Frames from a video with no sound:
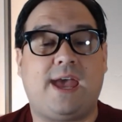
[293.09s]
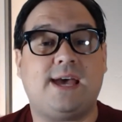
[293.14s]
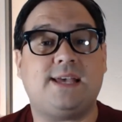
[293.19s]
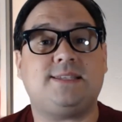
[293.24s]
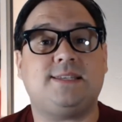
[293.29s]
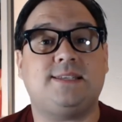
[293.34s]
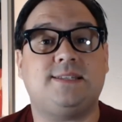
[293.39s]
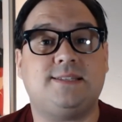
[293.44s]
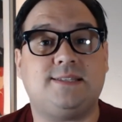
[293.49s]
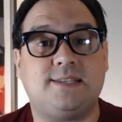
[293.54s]

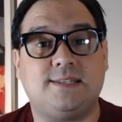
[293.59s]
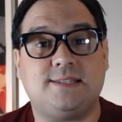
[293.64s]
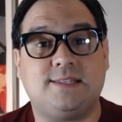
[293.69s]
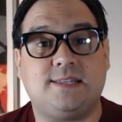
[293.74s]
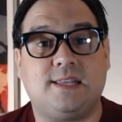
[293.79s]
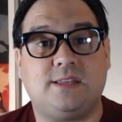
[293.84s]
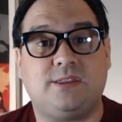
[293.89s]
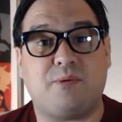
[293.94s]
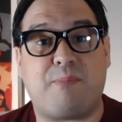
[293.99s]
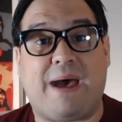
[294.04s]
essences,
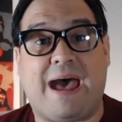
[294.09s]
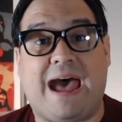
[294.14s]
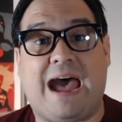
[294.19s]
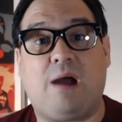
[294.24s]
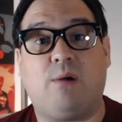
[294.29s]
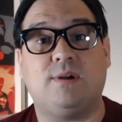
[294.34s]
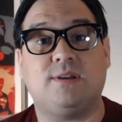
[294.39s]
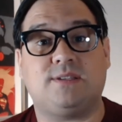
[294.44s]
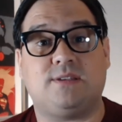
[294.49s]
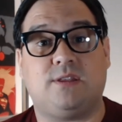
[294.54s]
the
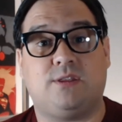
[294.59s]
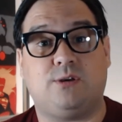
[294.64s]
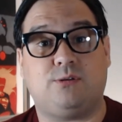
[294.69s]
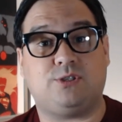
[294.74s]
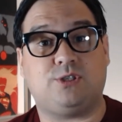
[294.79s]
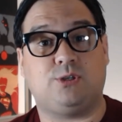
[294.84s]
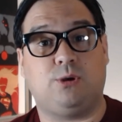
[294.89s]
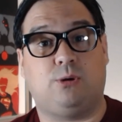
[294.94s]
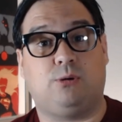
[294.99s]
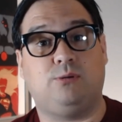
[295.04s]
powers of
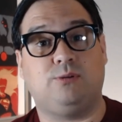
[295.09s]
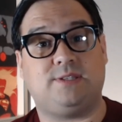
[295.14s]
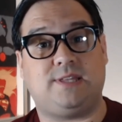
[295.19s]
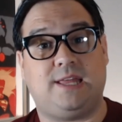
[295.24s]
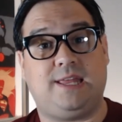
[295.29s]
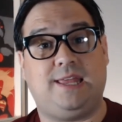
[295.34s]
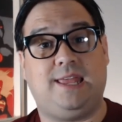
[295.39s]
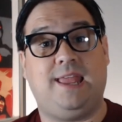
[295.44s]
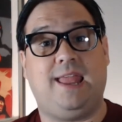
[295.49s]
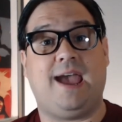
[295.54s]
those souls
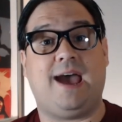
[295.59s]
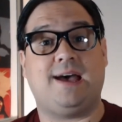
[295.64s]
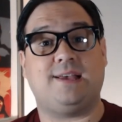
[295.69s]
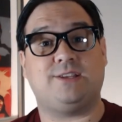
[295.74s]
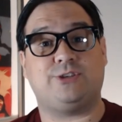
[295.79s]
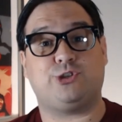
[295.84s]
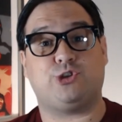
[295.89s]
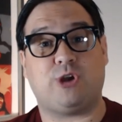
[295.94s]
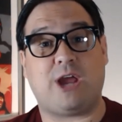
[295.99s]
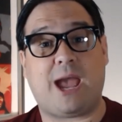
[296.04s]
that he
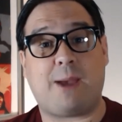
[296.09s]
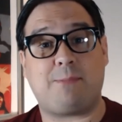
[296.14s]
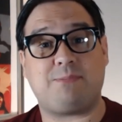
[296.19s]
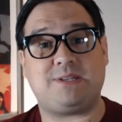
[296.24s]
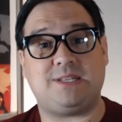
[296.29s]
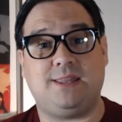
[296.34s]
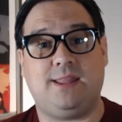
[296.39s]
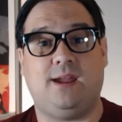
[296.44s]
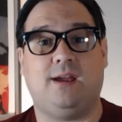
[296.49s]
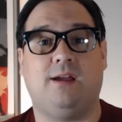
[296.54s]
has
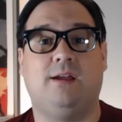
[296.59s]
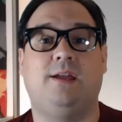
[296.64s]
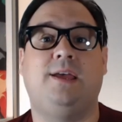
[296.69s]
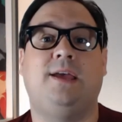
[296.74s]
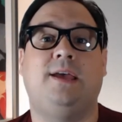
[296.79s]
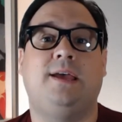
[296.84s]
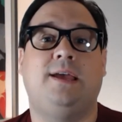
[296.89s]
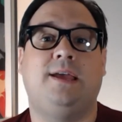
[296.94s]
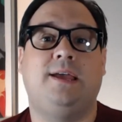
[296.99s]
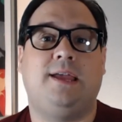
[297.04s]
trapped in there.
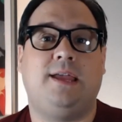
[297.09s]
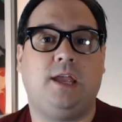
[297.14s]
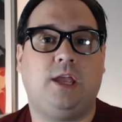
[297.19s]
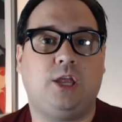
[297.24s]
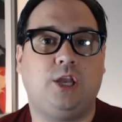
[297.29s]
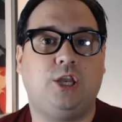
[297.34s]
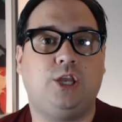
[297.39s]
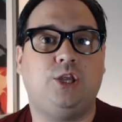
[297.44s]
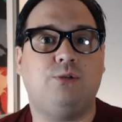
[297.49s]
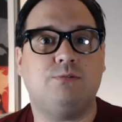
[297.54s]
he
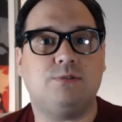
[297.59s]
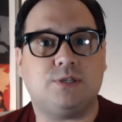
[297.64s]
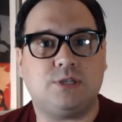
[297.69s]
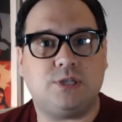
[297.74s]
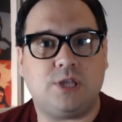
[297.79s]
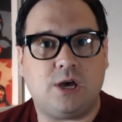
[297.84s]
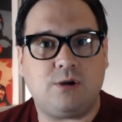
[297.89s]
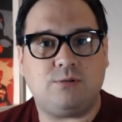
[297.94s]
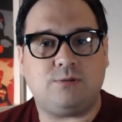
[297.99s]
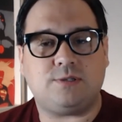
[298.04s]
can
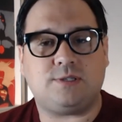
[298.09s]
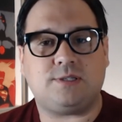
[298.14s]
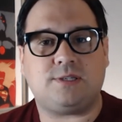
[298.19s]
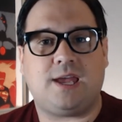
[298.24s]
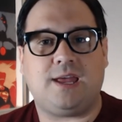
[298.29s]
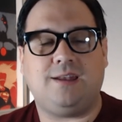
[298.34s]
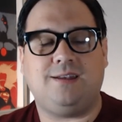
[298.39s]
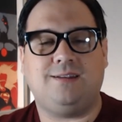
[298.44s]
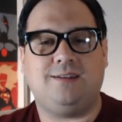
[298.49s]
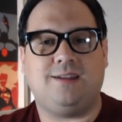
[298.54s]
use those
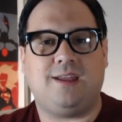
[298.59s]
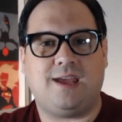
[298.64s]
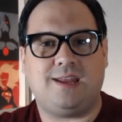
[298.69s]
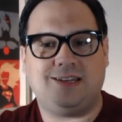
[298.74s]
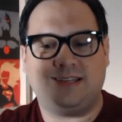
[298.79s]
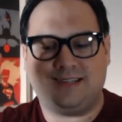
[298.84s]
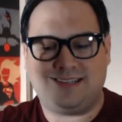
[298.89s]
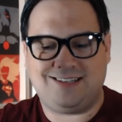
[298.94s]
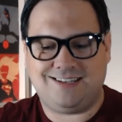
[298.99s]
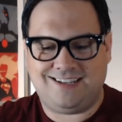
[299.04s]

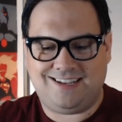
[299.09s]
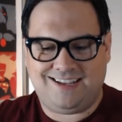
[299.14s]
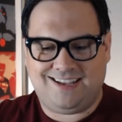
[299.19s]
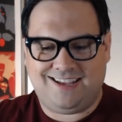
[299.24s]
and